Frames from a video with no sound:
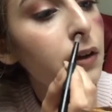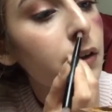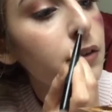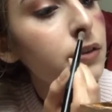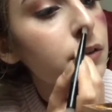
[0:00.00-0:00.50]

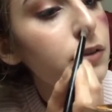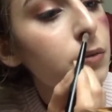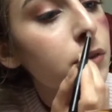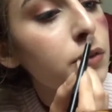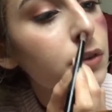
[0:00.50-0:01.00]
And you just
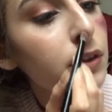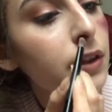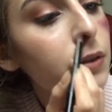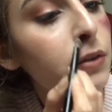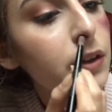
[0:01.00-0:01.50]
want to
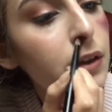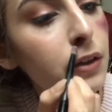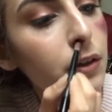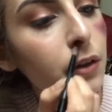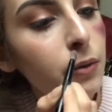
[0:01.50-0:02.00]
like really
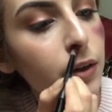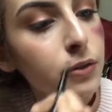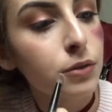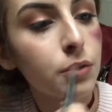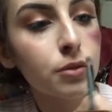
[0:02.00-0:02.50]
go around
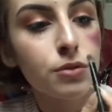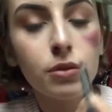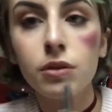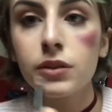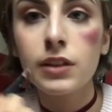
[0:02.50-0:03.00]
your
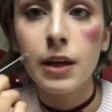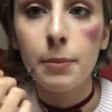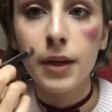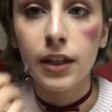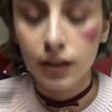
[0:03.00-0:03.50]
nostrils
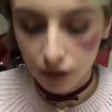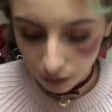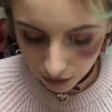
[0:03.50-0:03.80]
and make it go